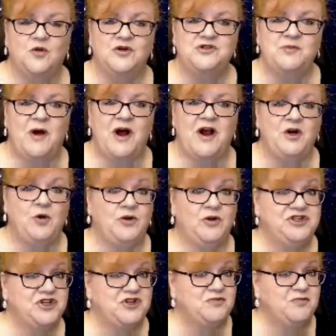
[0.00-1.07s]
responder will
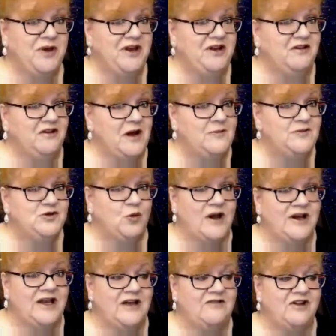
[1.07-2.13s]
just bid clubs
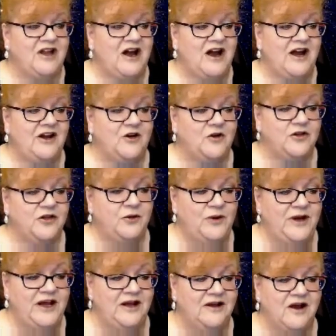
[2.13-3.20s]
1 level higher,
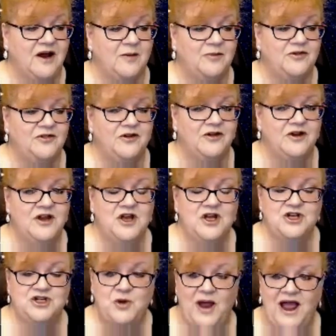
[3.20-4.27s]
3 clubs,
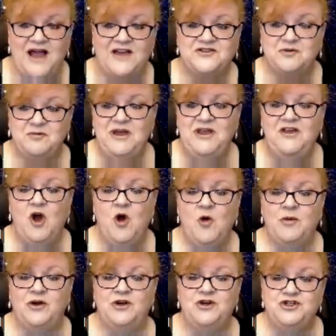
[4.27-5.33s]
to ask me, the
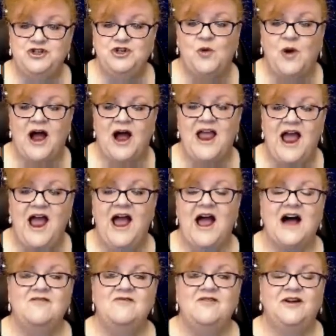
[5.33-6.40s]
opener, do I
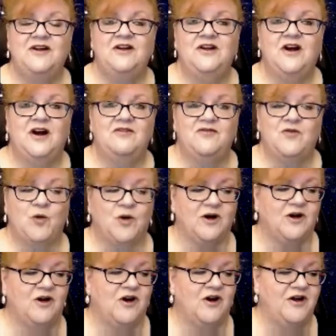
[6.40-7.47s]
have a
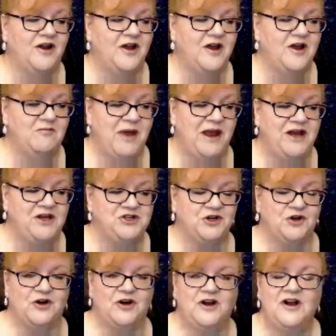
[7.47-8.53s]
4-card
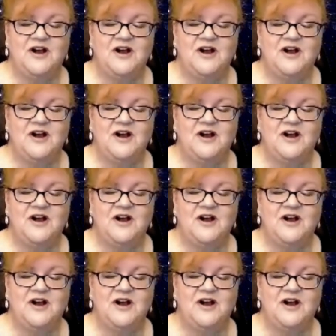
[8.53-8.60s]
major?